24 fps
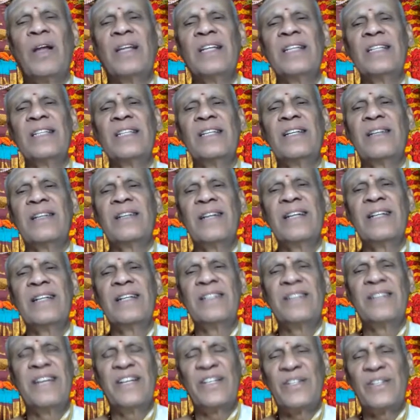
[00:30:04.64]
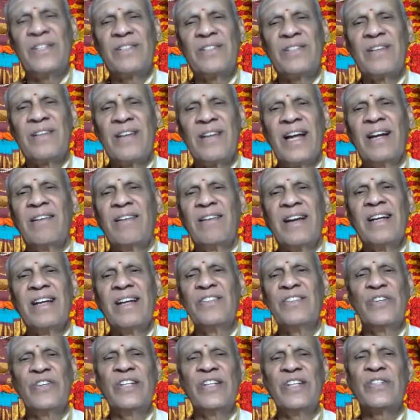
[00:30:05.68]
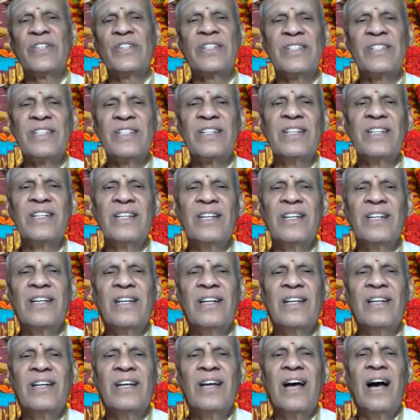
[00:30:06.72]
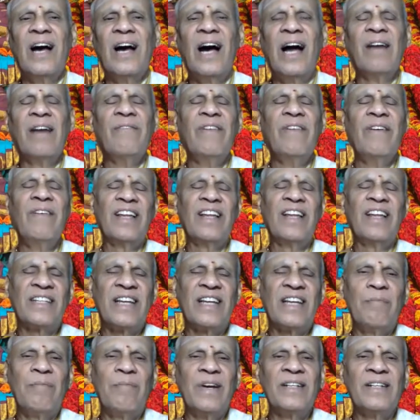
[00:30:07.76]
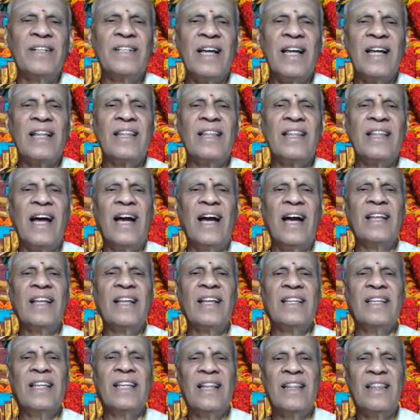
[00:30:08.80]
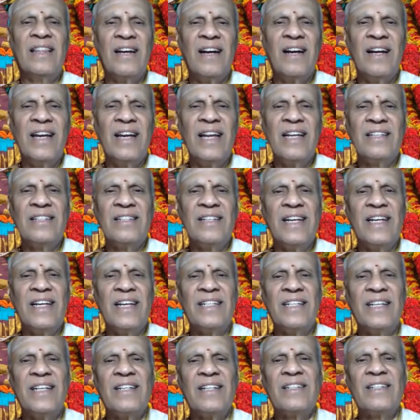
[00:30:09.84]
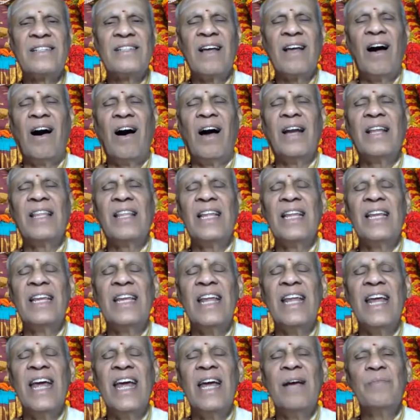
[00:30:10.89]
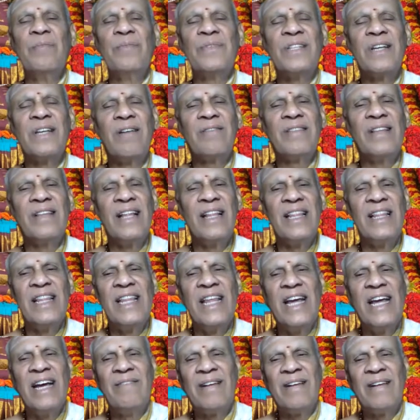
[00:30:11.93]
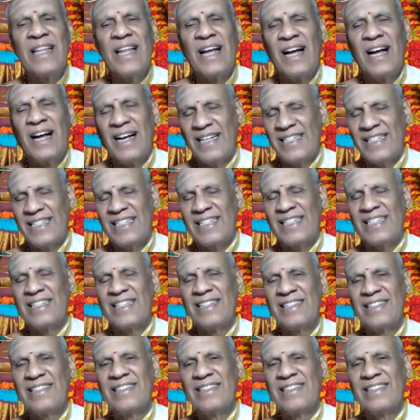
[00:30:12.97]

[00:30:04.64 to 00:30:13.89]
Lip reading: these 13 stations, like train stations. And we will establish that the 13 stations are the names of the devatas.